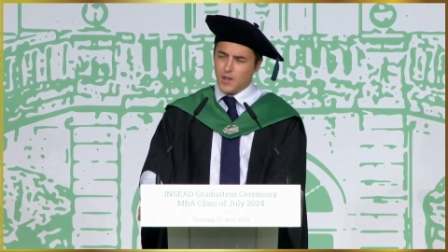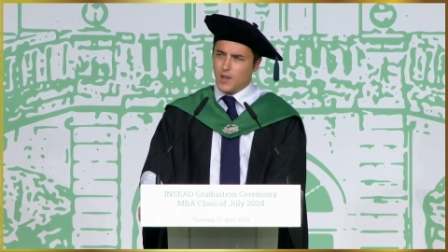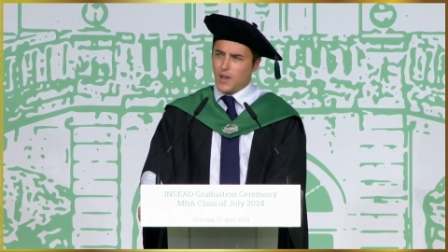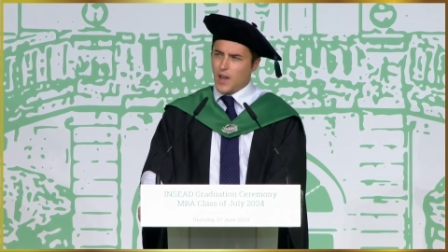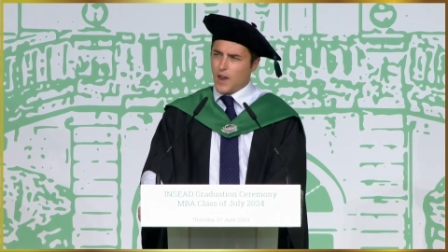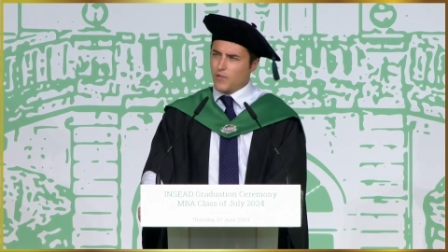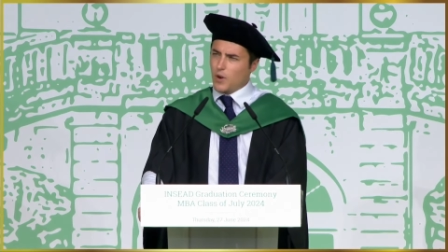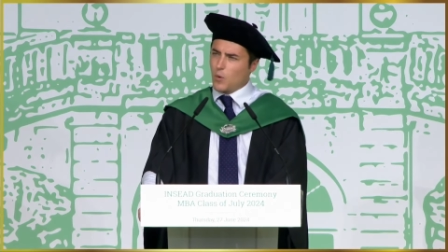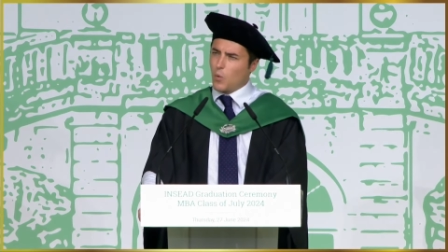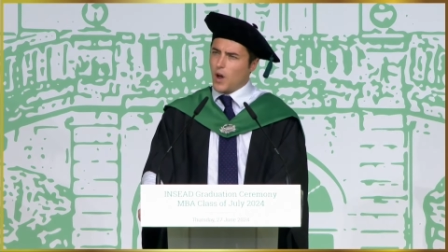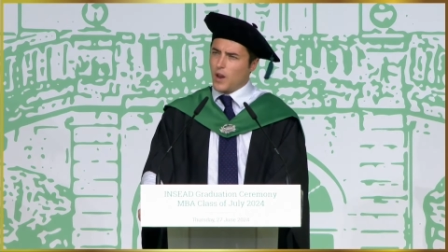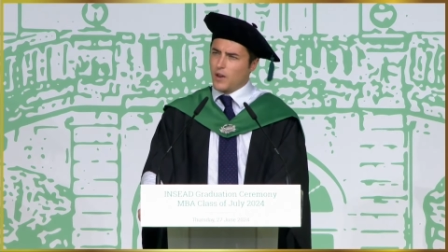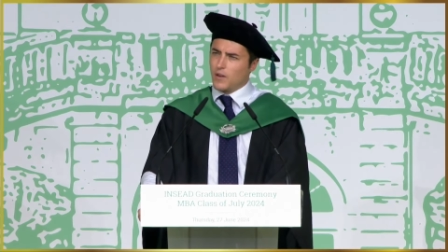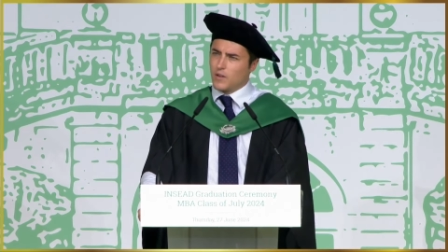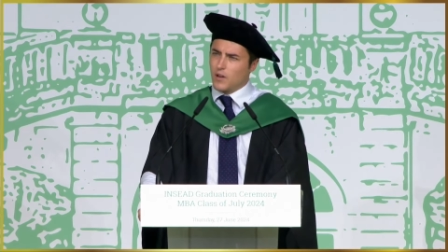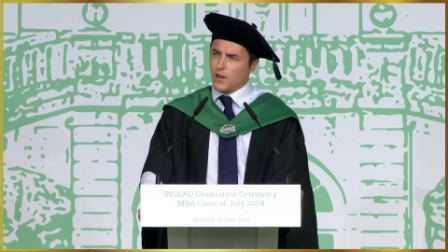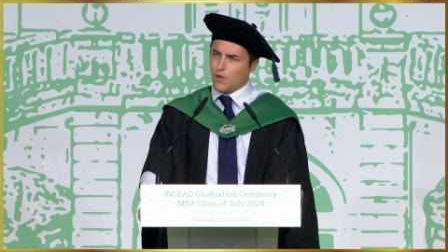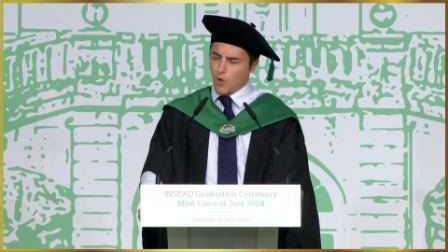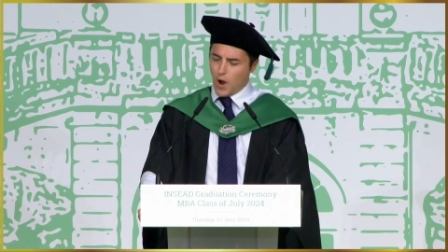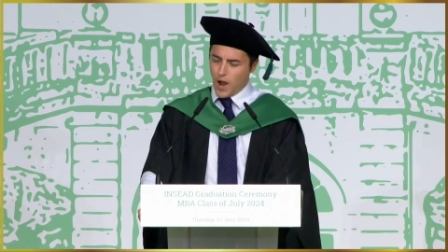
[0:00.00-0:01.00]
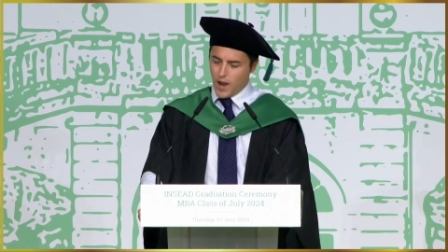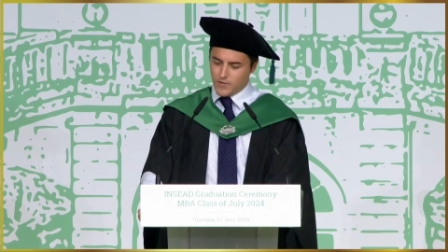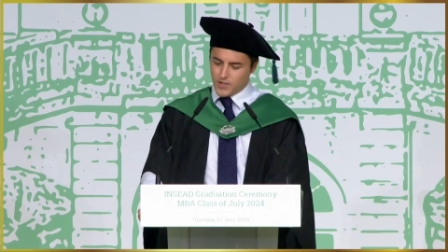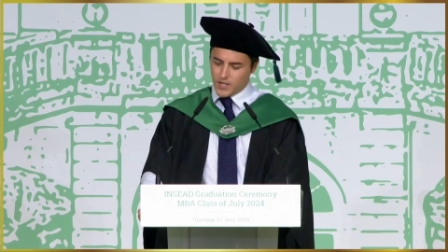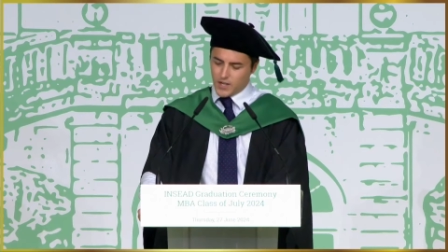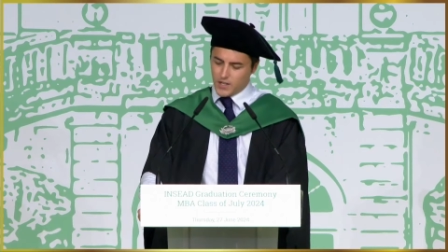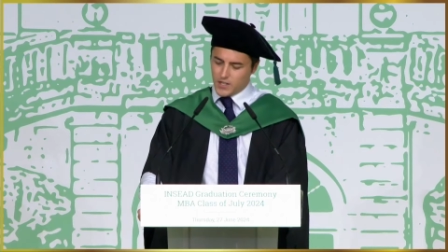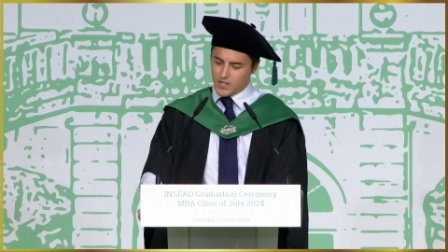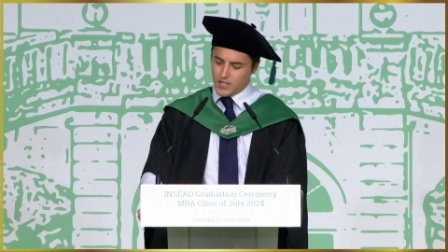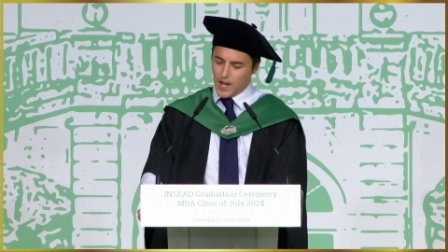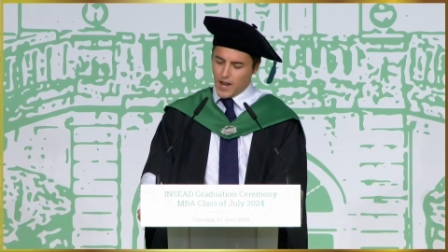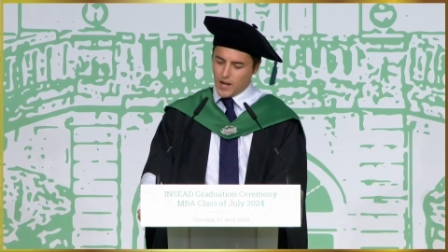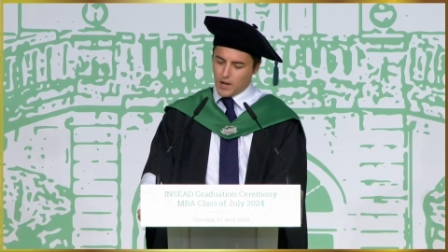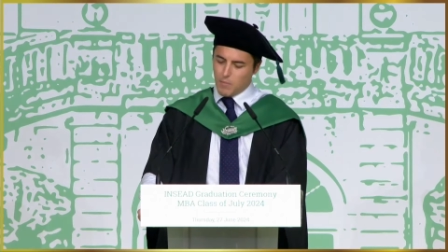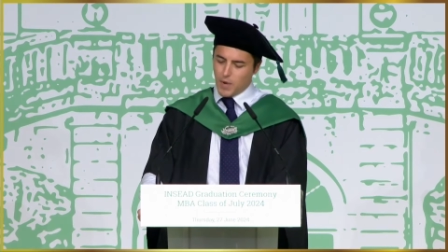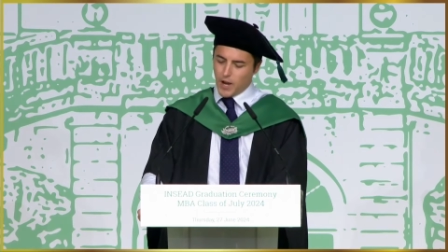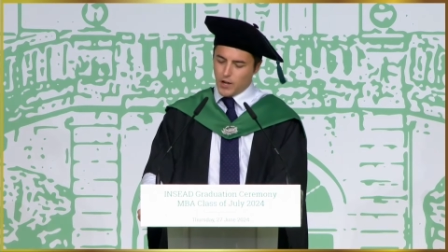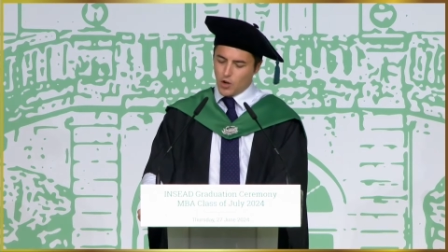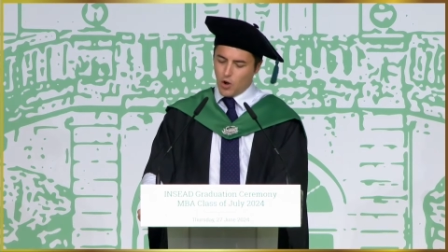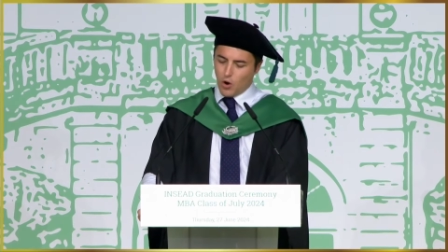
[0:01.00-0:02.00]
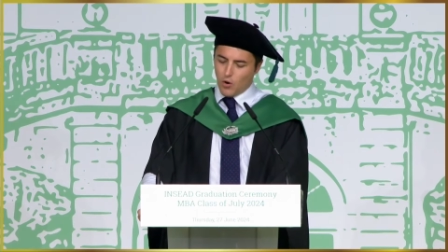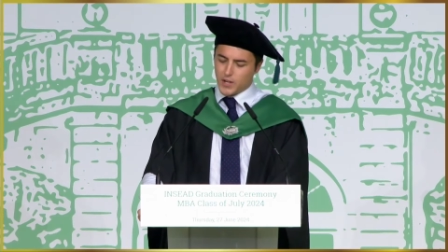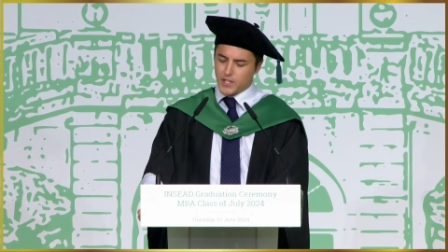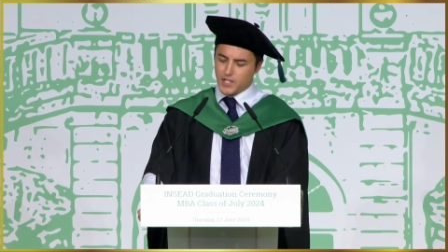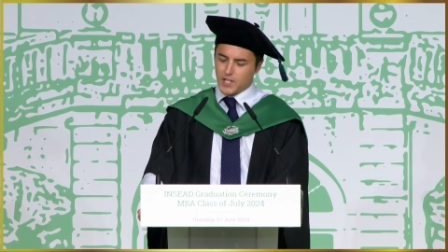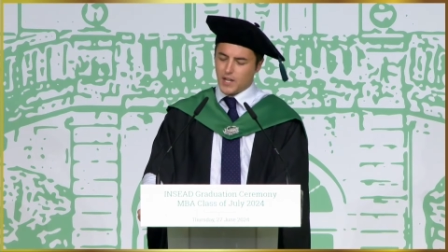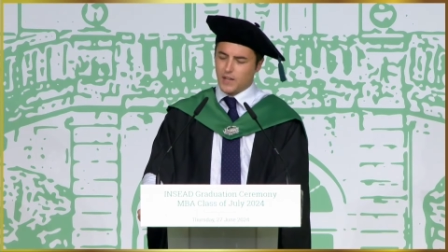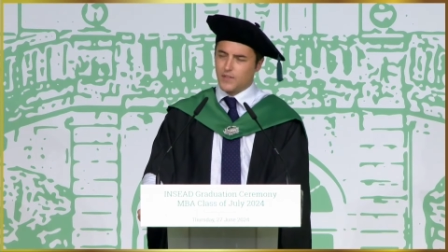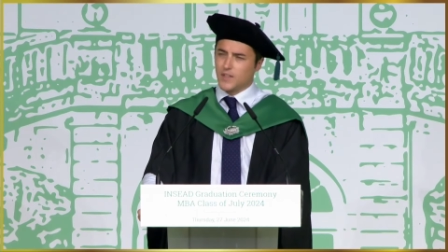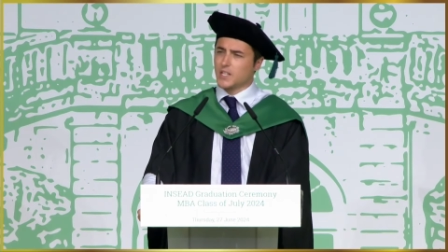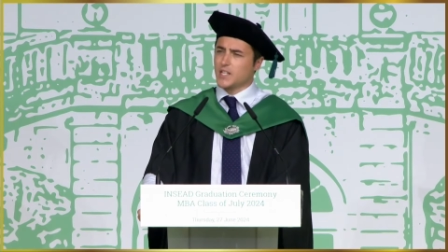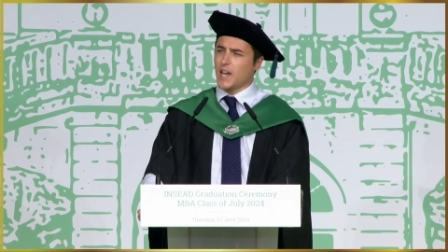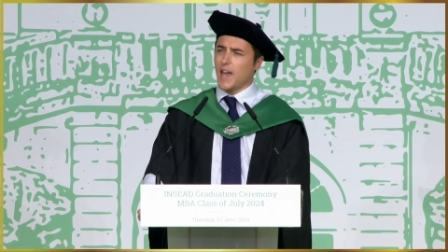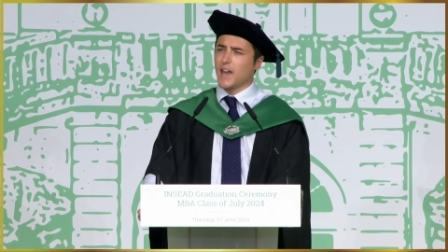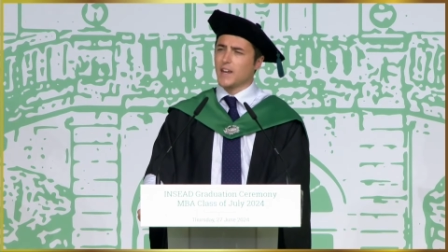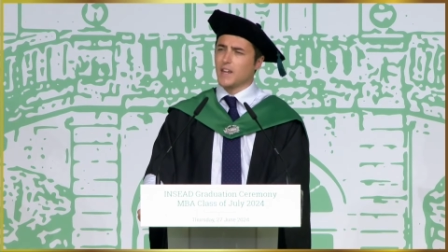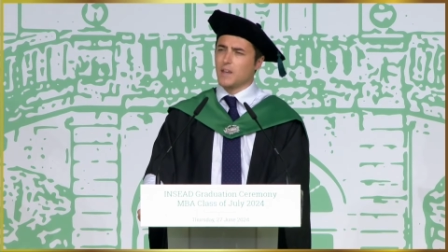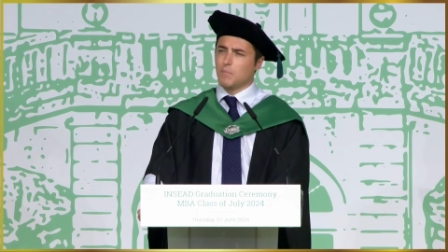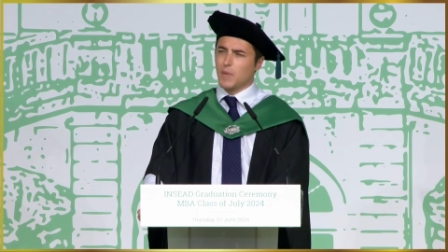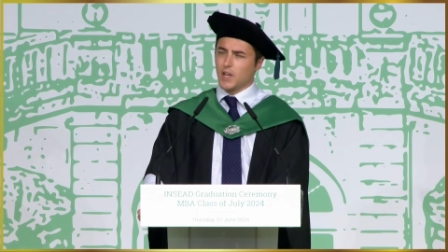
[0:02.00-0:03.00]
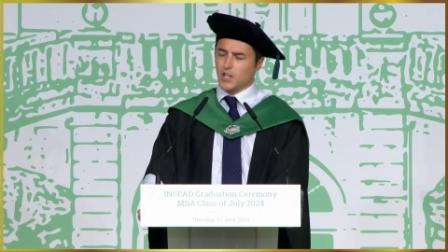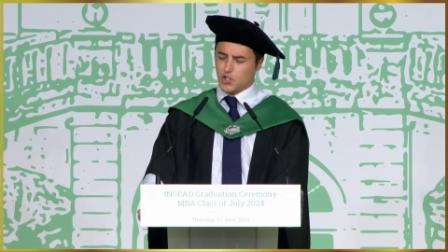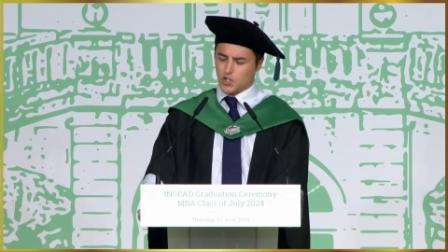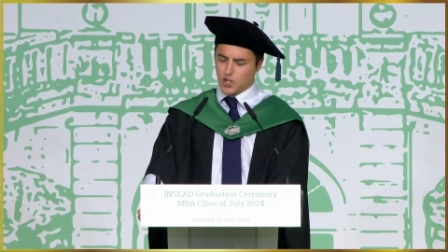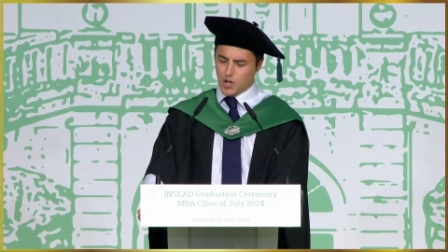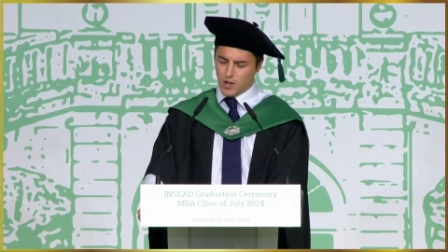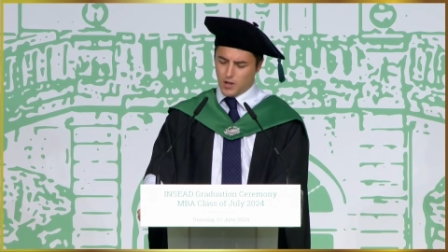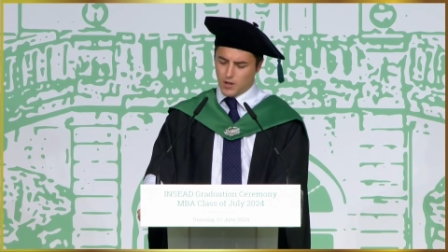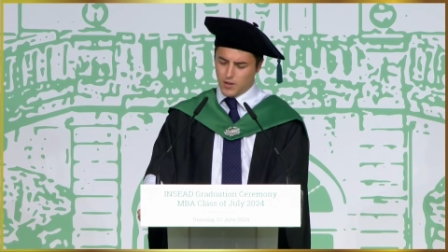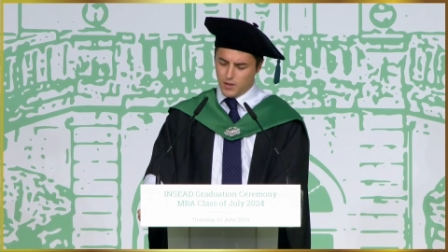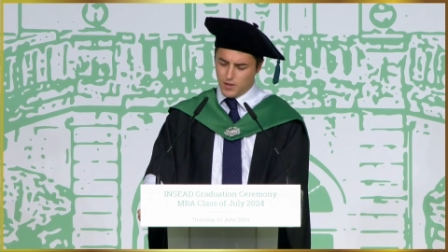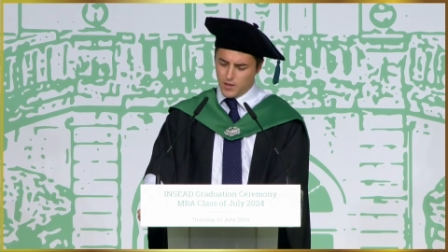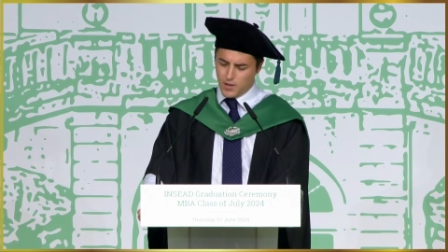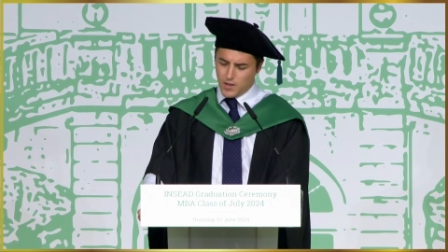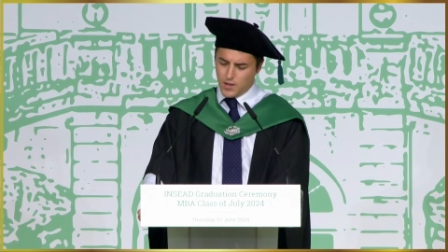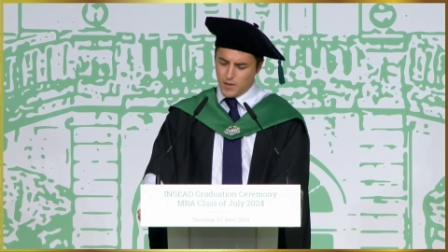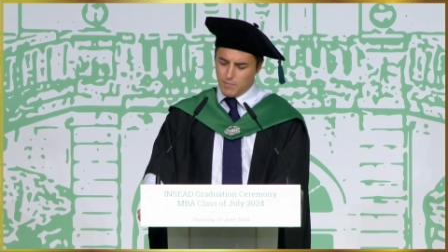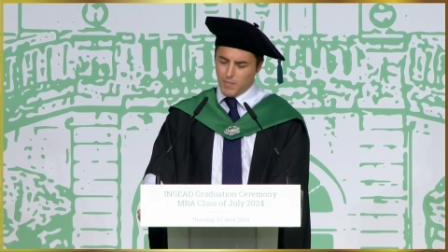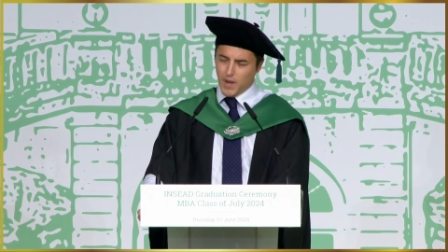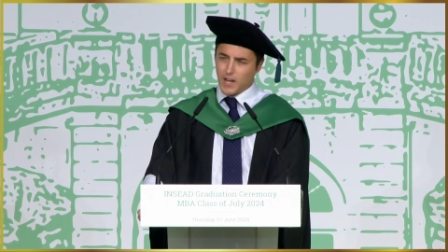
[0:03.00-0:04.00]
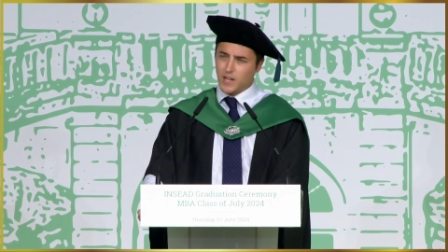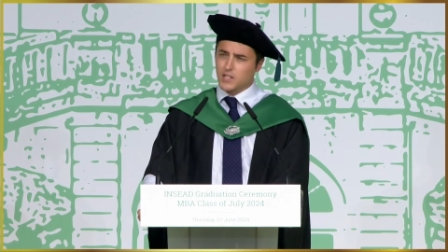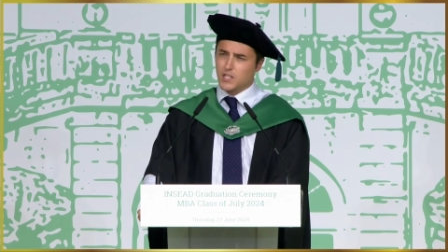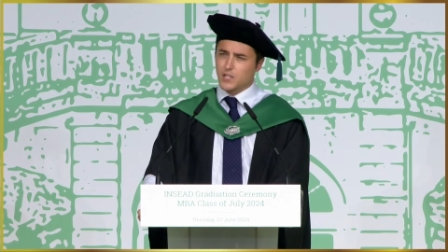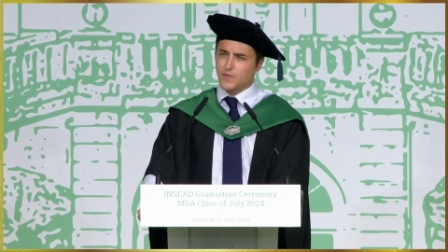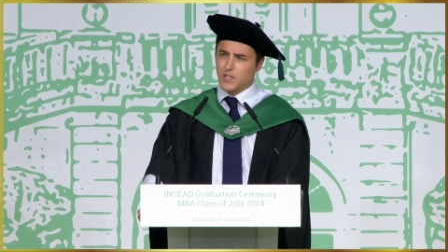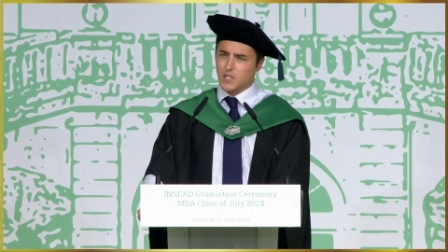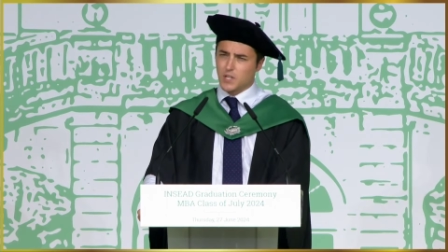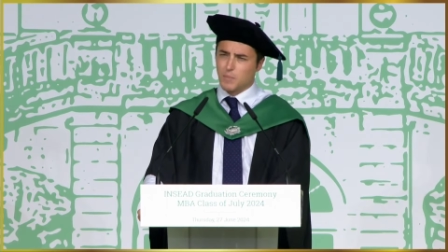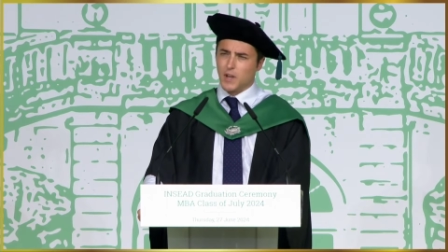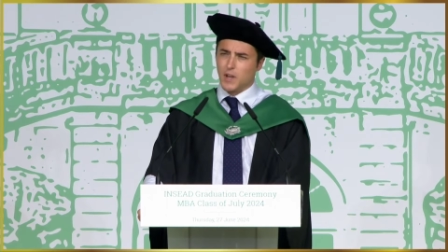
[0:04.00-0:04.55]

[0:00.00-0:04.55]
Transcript: Everyone arrives at INSEAD a minority, and this heady mixture makes for some